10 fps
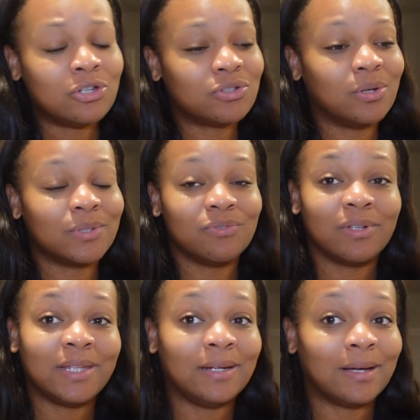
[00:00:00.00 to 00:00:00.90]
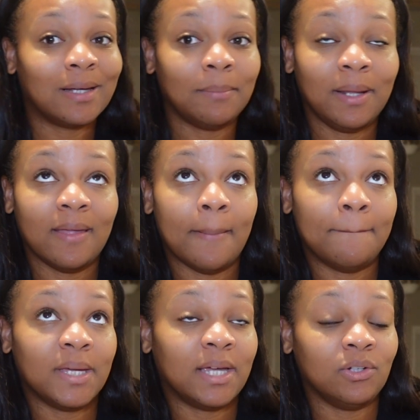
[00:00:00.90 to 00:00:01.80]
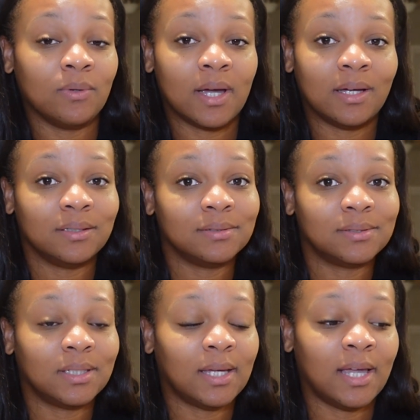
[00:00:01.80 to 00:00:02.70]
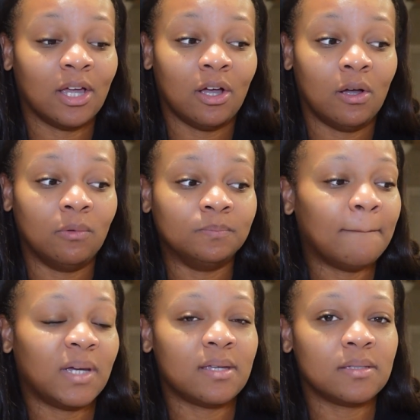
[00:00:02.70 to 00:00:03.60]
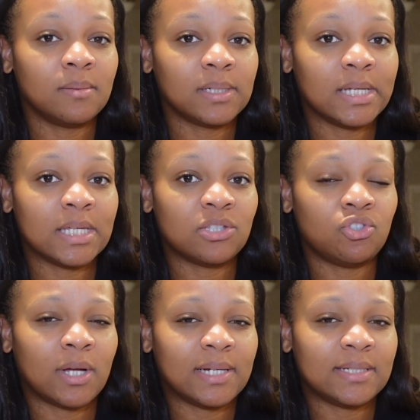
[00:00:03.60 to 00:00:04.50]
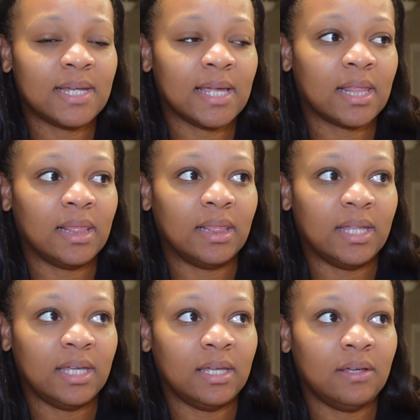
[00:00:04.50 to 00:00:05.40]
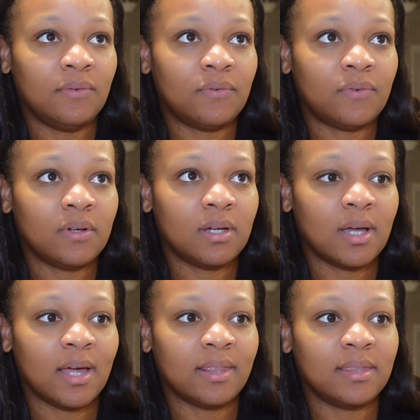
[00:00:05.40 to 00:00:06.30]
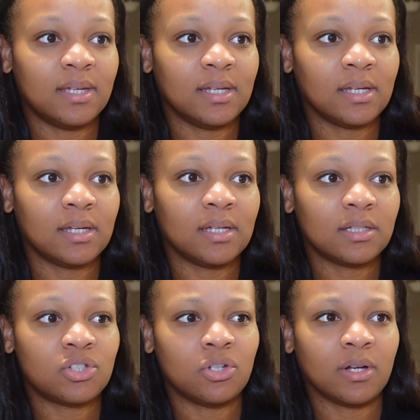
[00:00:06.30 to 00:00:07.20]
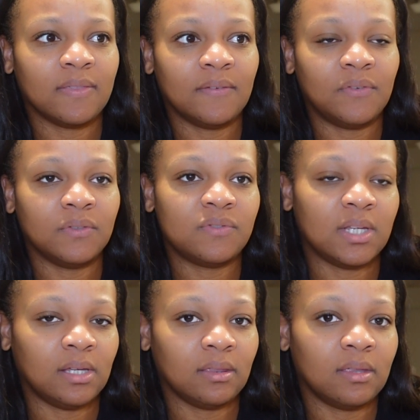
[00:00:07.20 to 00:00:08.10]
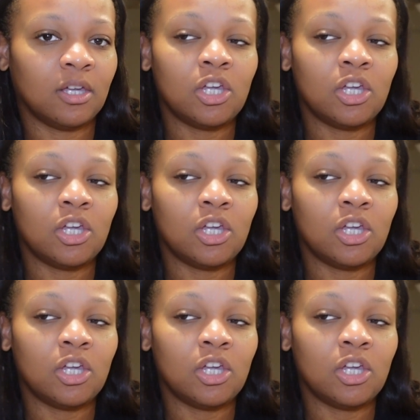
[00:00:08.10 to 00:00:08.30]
So it's really not going to be that bad, you guys, at all. My husband is trying to take leave, I think, starting the 15th.